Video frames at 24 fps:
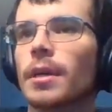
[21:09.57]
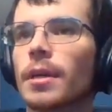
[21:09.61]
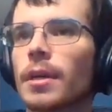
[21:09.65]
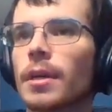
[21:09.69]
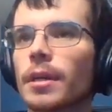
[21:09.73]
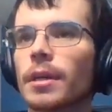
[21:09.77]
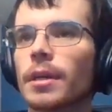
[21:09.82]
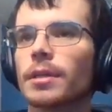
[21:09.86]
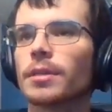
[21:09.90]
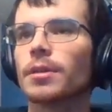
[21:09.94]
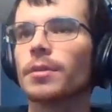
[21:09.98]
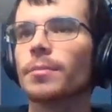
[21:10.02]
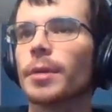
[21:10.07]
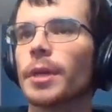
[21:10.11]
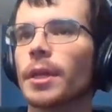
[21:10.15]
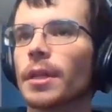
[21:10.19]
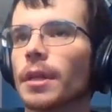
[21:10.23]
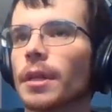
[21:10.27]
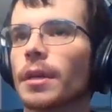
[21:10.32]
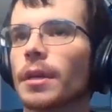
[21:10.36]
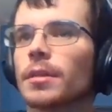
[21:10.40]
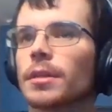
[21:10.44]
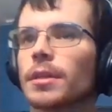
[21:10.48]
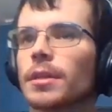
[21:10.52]
It's going to be a
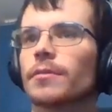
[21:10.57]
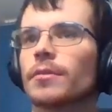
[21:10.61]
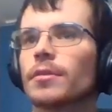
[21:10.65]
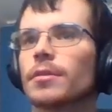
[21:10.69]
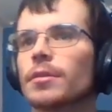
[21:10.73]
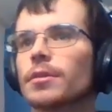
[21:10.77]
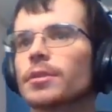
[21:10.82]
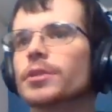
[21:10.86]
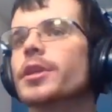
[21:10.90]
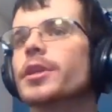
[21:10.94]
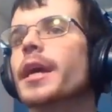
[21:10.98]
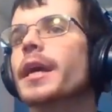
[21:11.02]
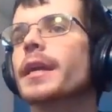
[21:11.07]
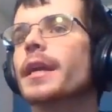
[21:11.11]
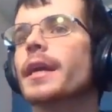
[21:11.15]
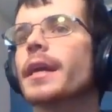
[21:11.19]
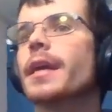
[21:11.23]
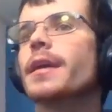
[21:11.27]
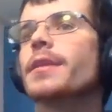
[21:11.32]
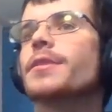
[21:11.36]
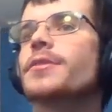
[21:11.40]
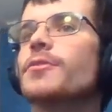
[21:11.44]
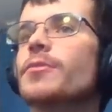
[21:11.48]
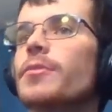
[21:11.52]
little difficult trying to
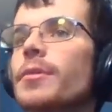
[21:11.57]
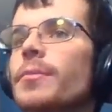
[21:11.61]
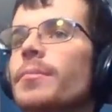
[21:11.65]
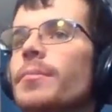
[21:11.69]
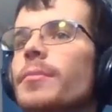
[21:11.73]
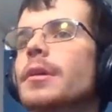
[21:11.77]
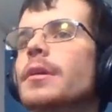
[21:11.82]
get to him.